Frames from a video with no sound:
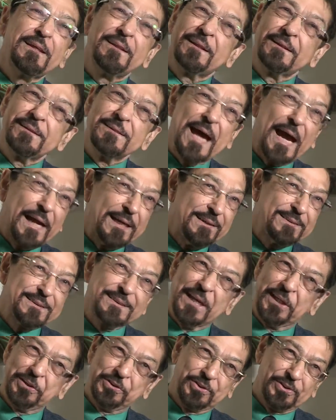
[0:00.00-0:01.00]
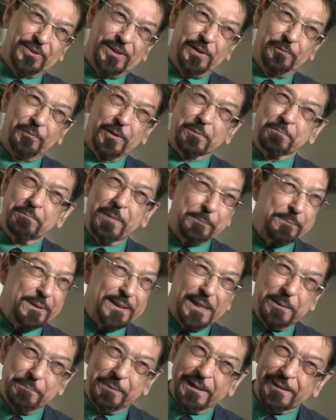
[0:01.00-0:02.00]
in the 9th century with
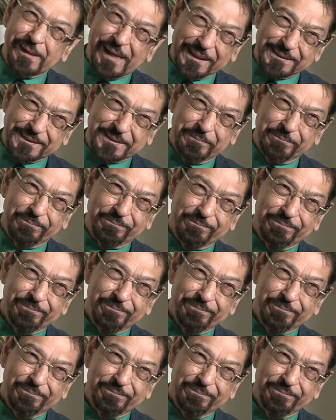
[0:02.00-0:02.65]
Muhammad ibn Qasim.